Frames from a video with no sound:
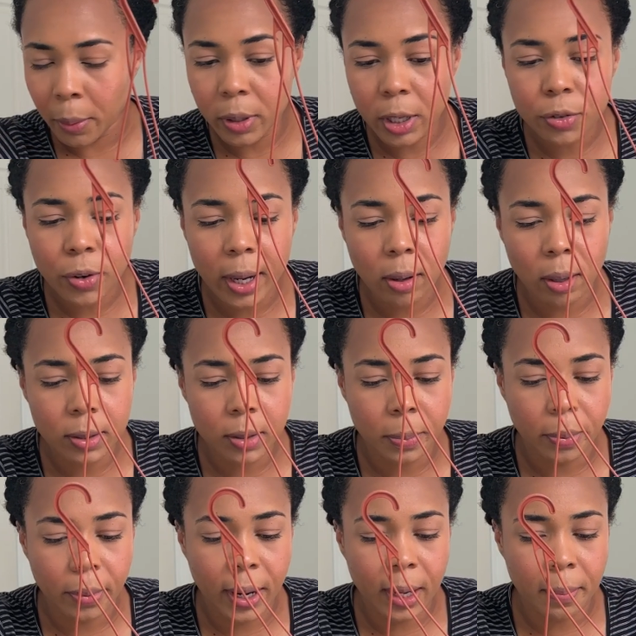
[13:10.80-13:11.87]
I'm going to try not to
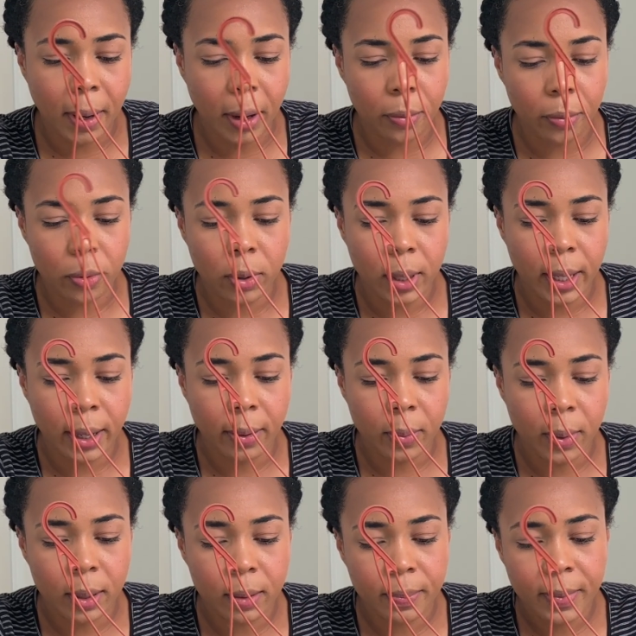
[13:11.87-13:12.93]
break my rule here.
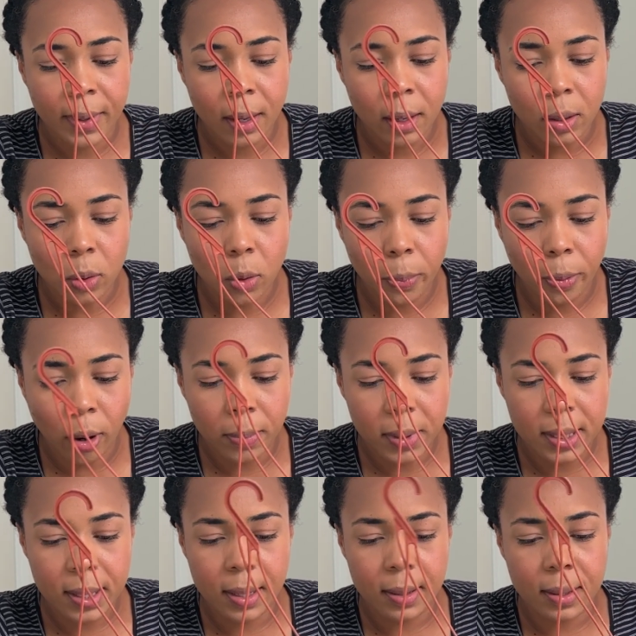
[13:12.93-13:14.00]
Well, no
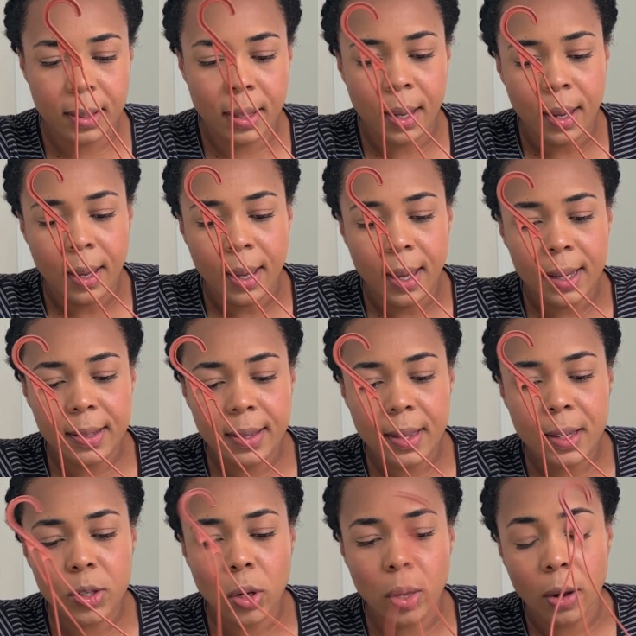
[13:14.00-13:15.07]
promises. Is
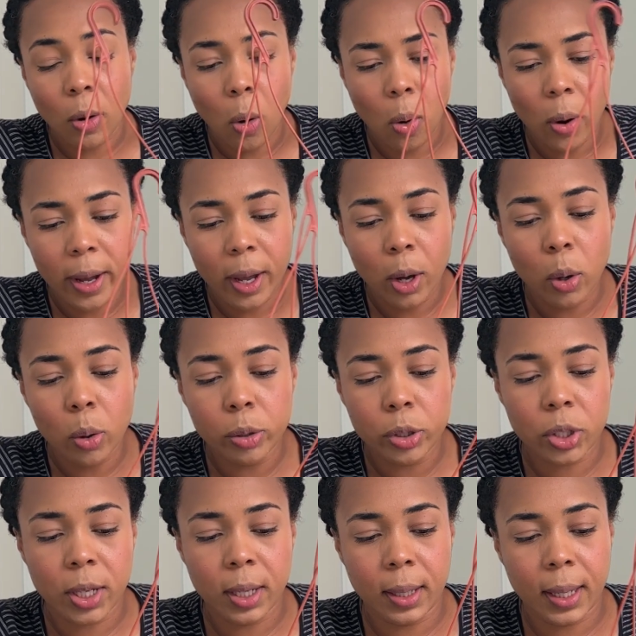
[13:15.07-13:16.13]
this Hoya
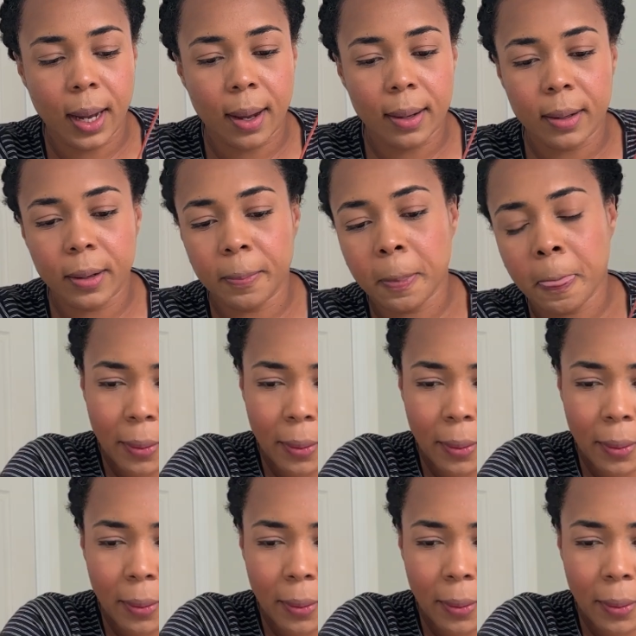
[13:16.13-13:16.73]
Hushkiliana?